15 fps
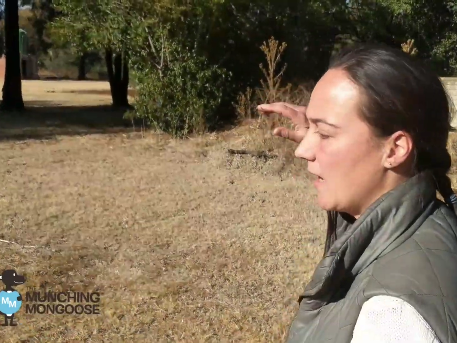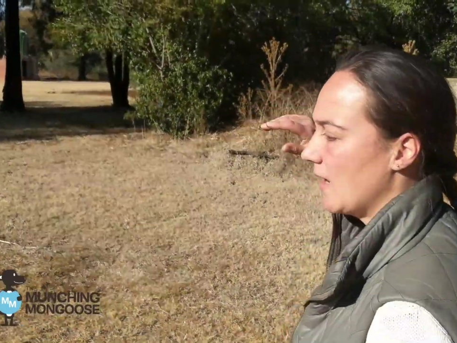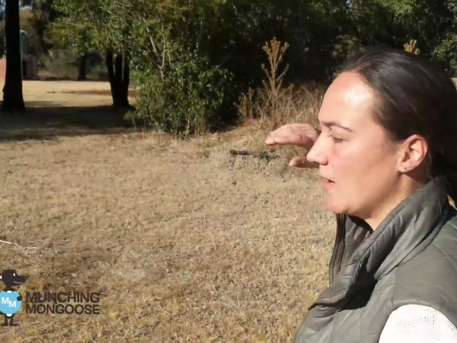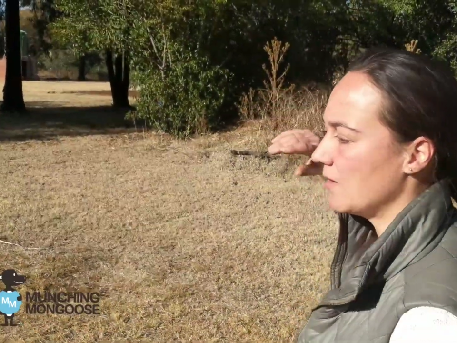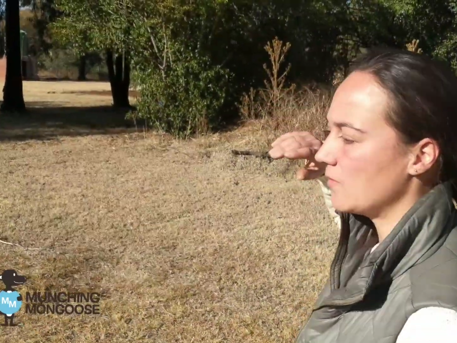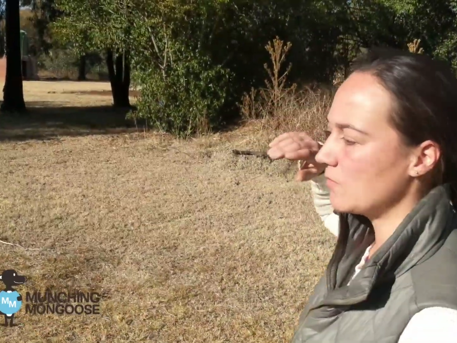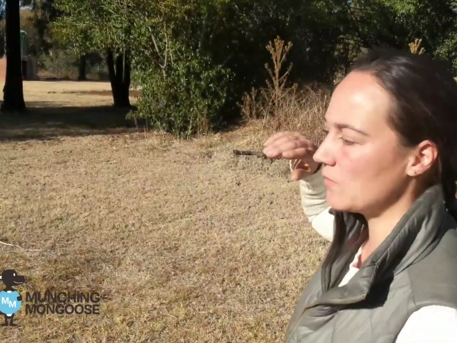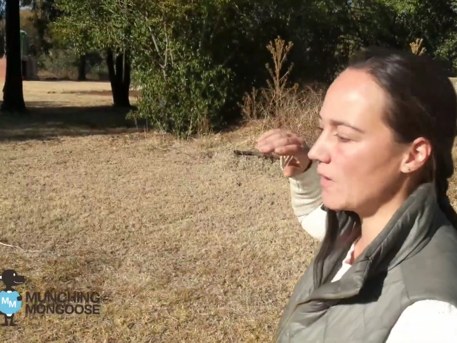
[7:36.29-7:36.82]

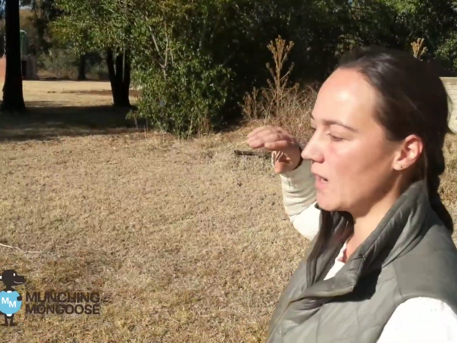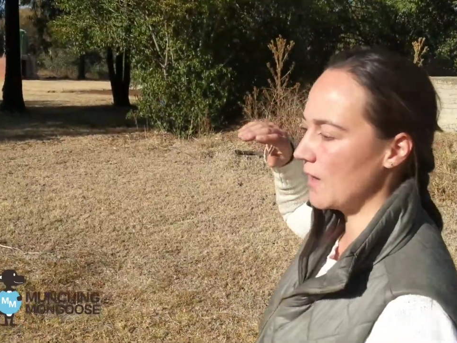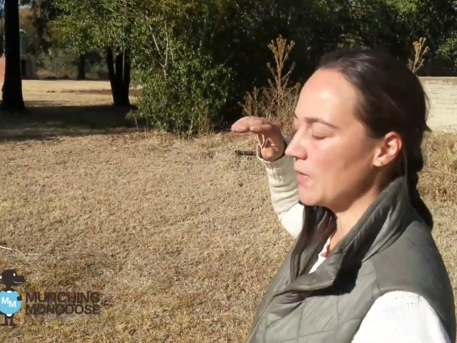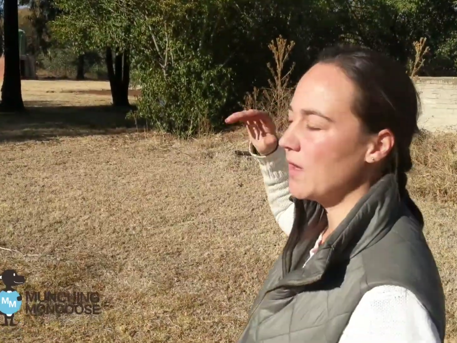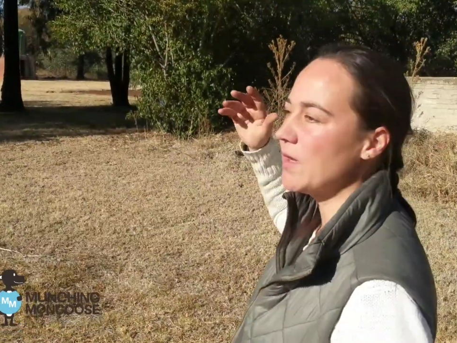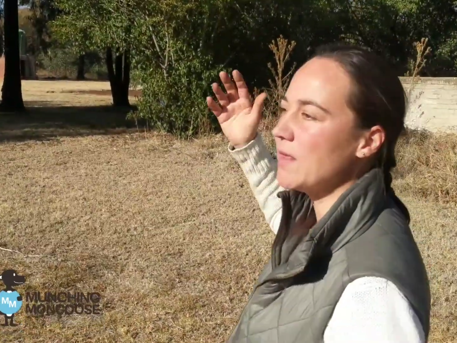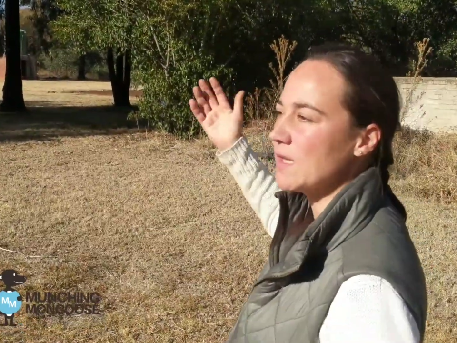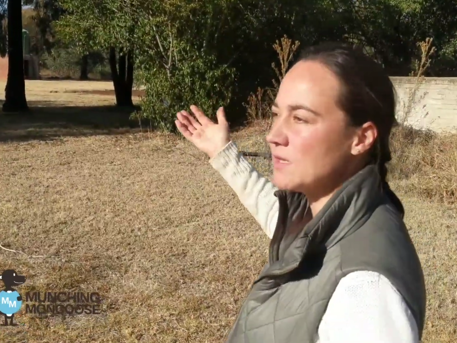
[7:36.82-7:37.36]
and I
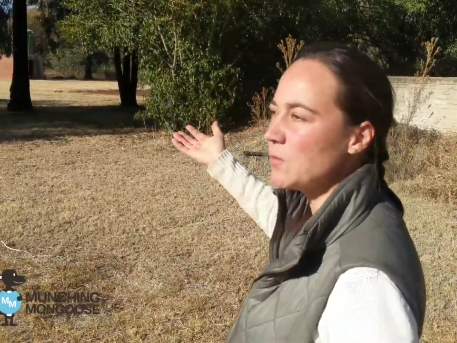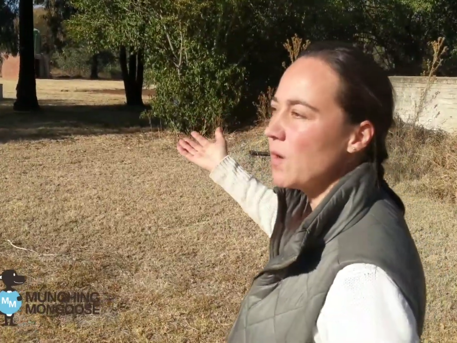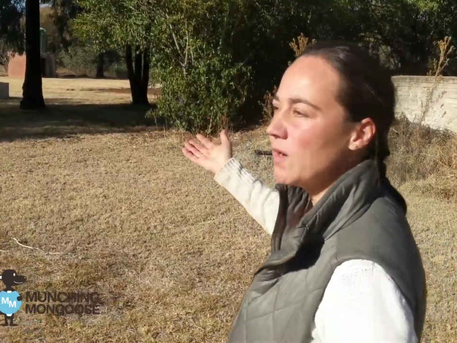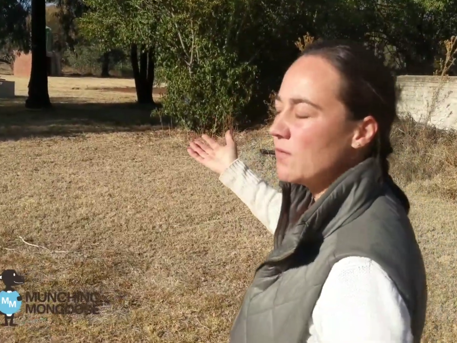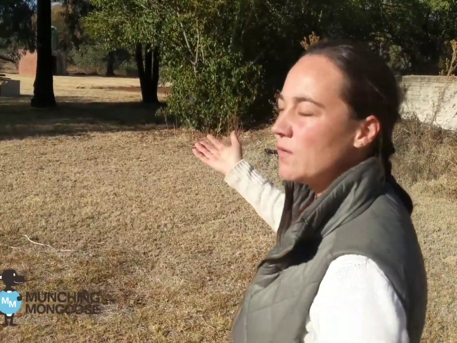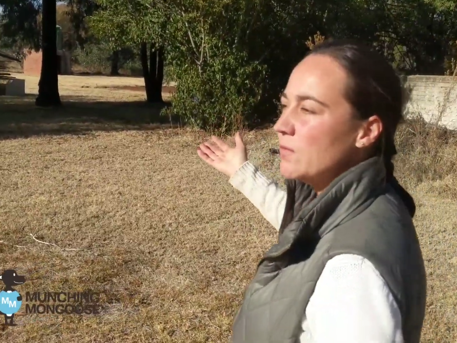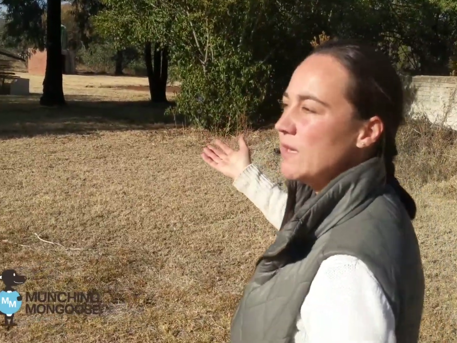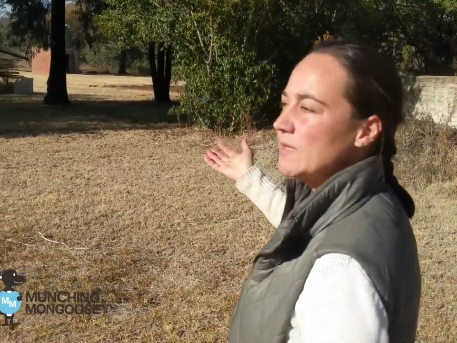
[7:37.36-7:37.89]
think that's one
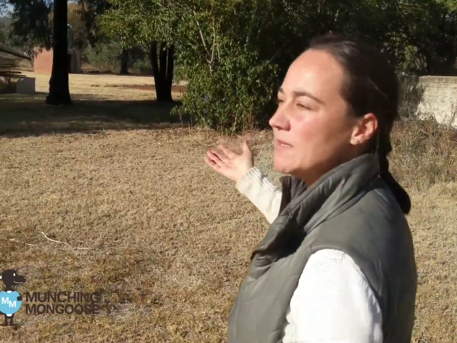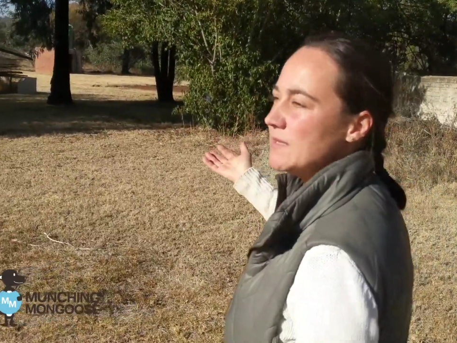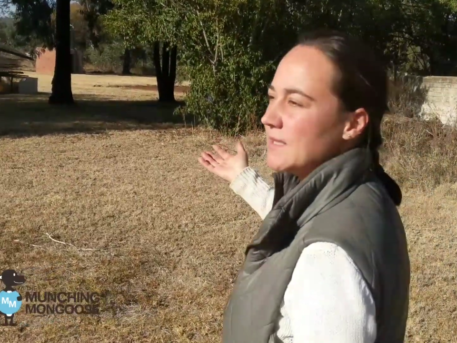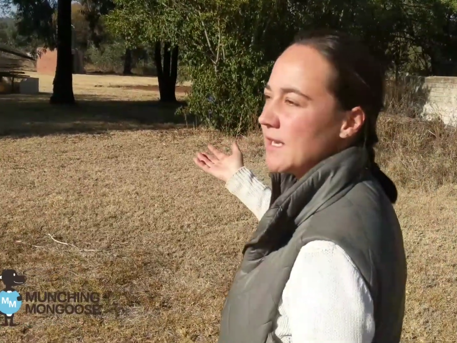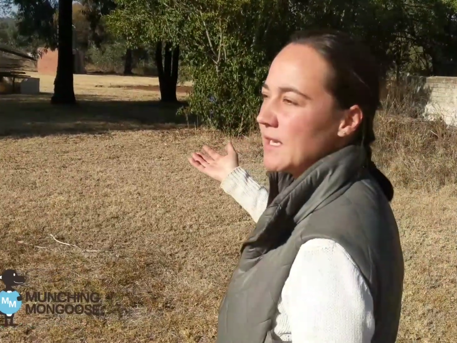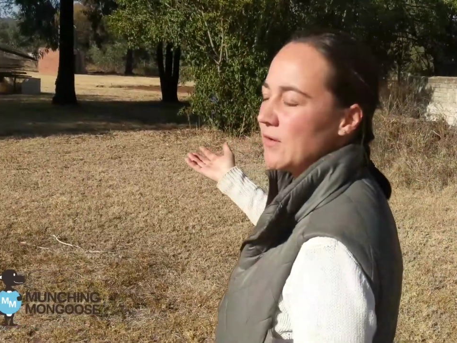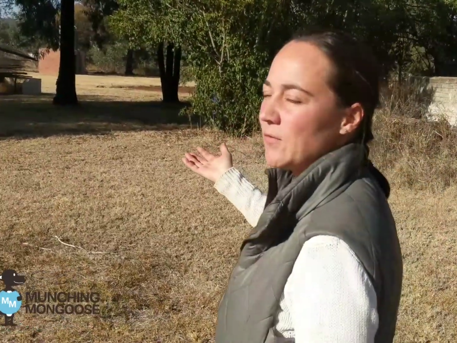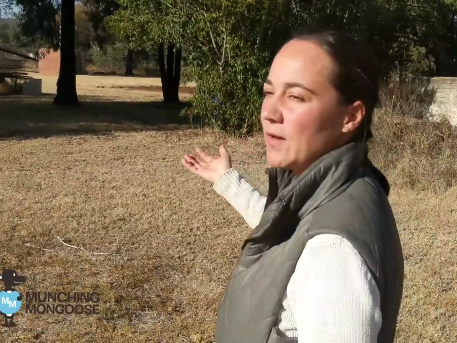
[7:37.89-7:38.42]
of the reasons the
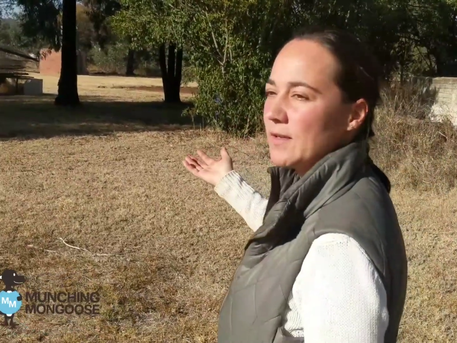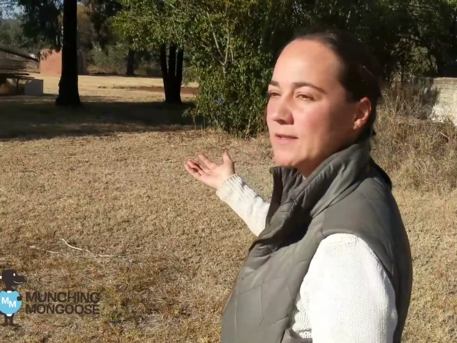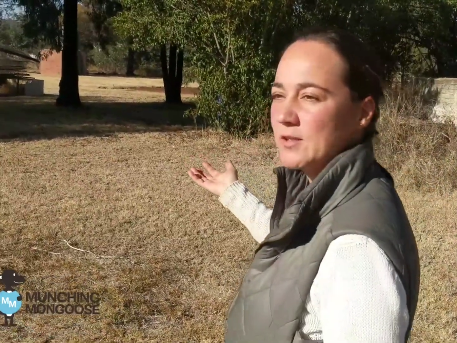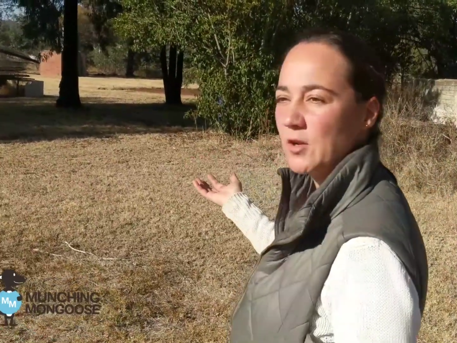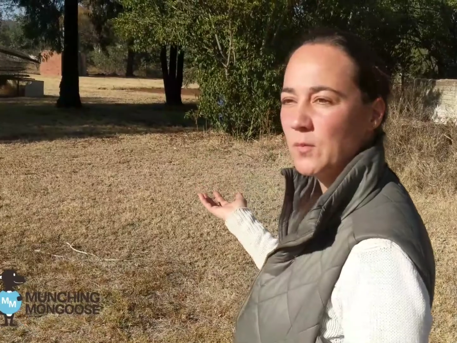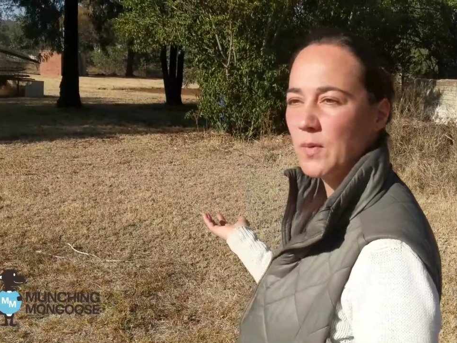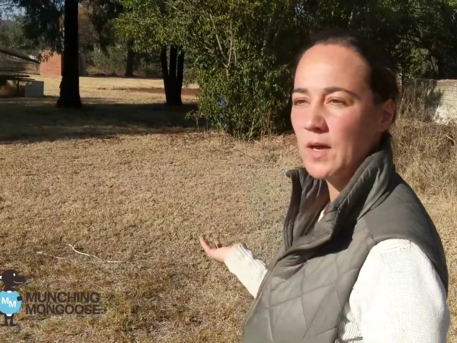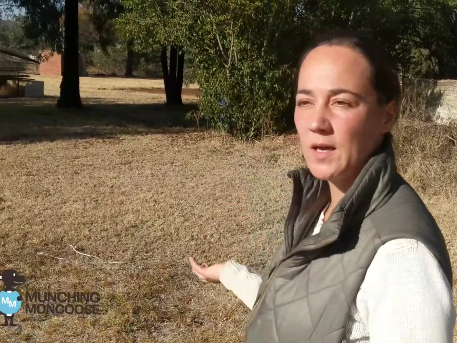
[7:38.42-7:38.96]
guinea fowls
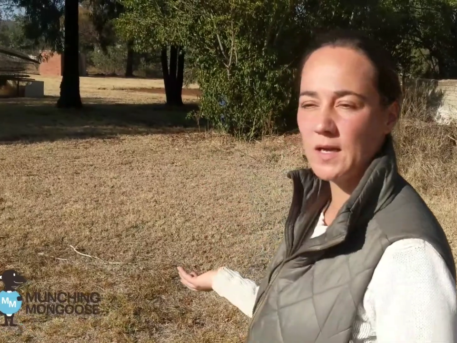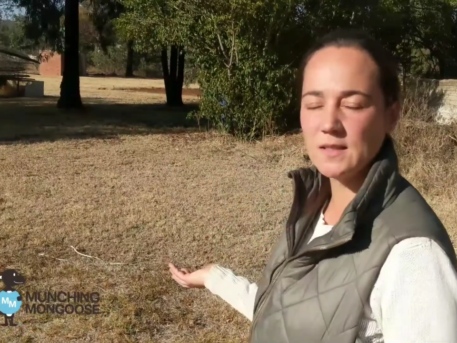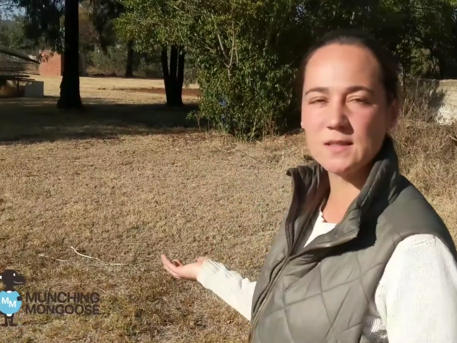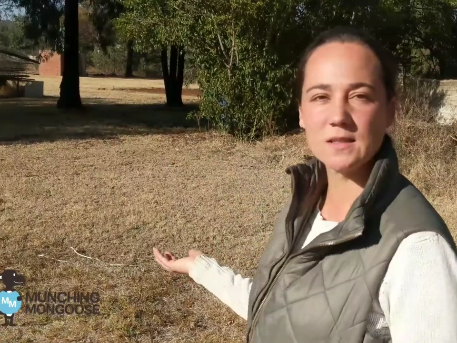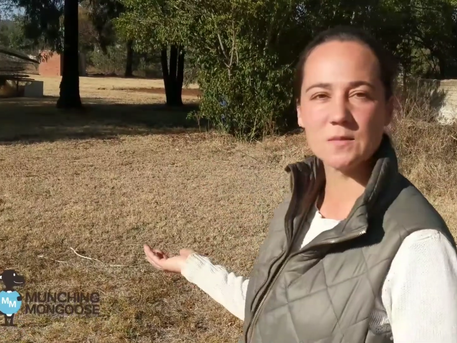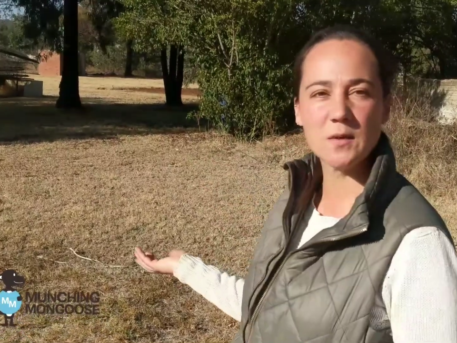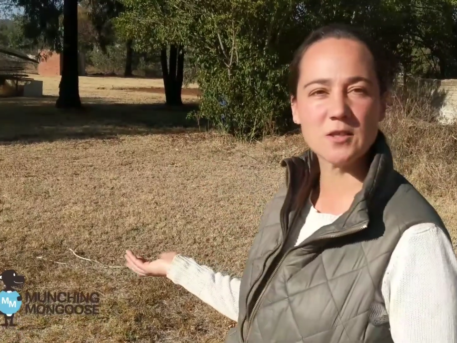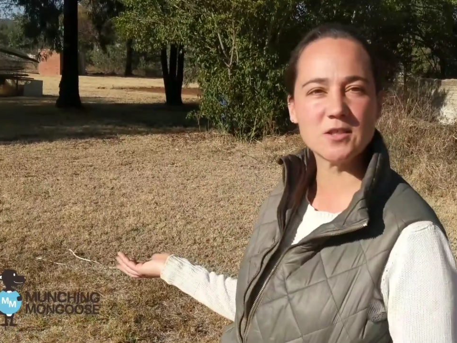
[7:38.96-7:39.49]
don't bug us
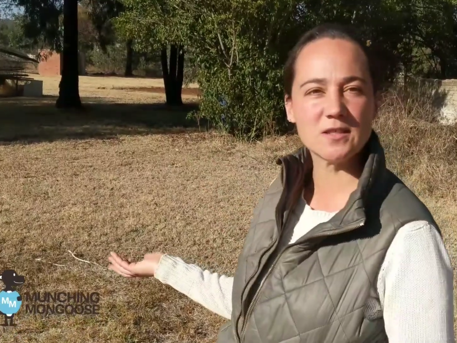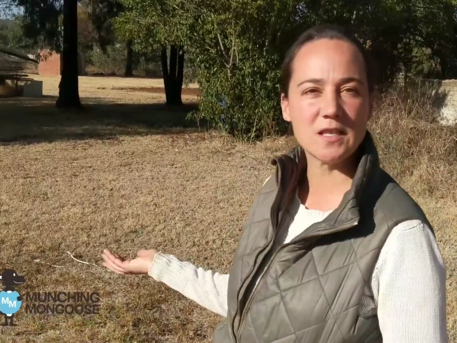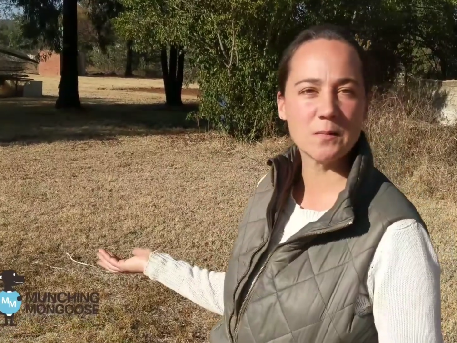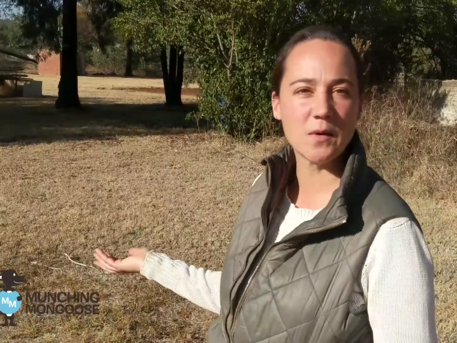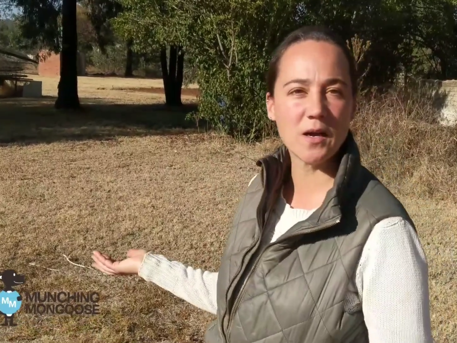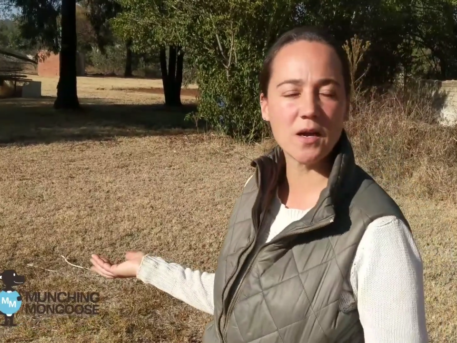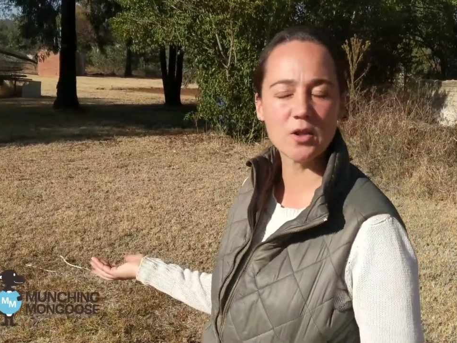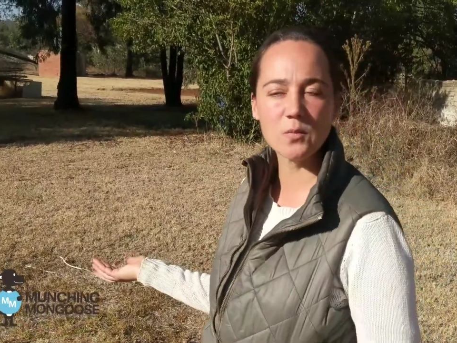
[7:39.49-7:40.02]
as much as they
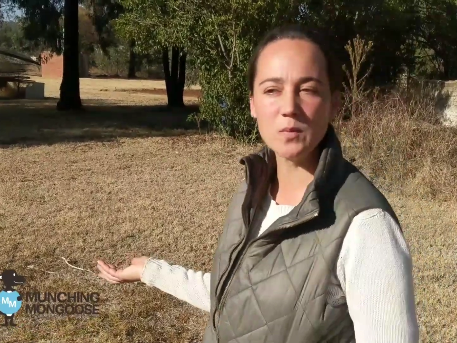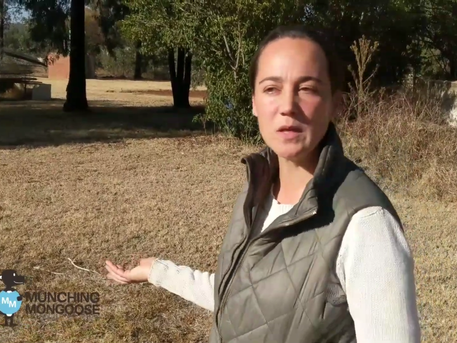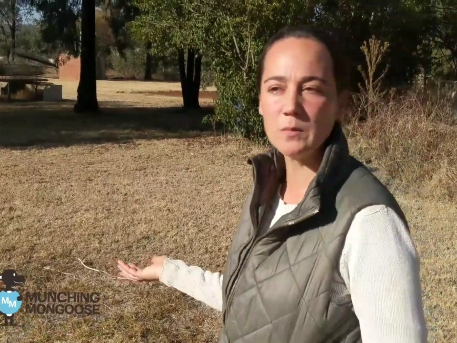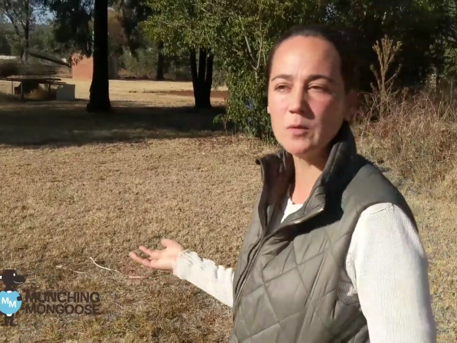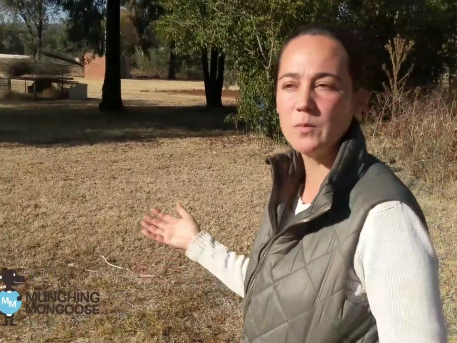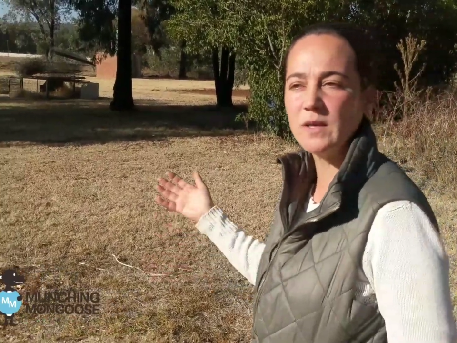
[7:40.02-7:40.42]
bug other people,